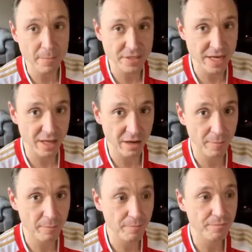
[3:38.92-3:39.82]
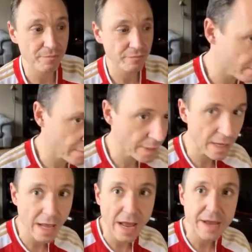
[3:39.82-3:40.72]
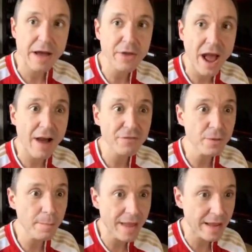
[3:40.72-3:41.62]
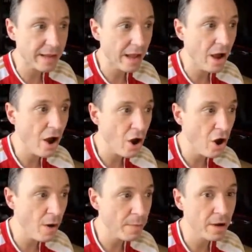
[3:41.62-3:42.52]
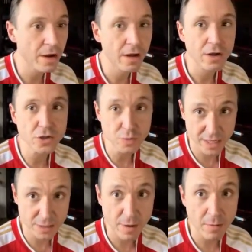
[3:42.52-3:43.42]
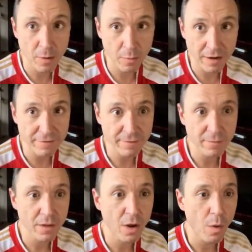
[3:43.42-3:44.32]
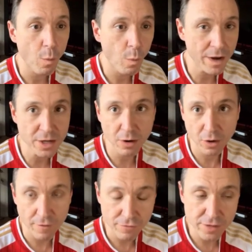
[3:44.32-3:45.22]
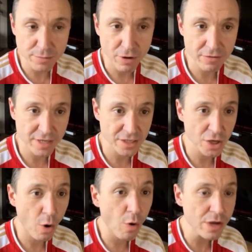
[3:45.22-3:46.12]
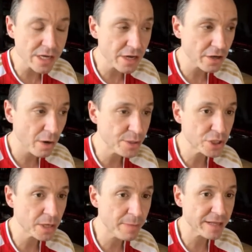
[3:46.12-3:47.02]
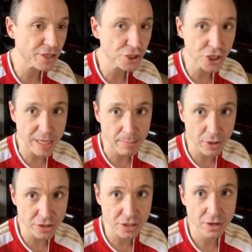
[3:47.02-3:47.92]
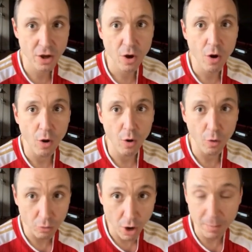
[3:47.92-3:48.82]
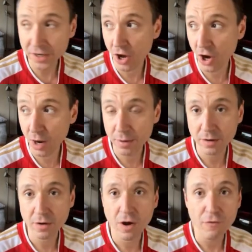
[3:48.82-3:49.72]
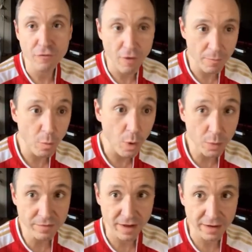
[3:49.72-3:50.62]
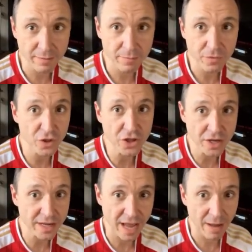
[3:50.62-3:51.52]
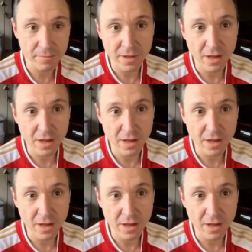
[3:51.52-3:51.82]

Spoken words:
particular. Now you have to pick a herb to experiment with when you're going through this process. So all you're going to do is you're going to pick the cheapest uncommon herb from the War Within that you can get.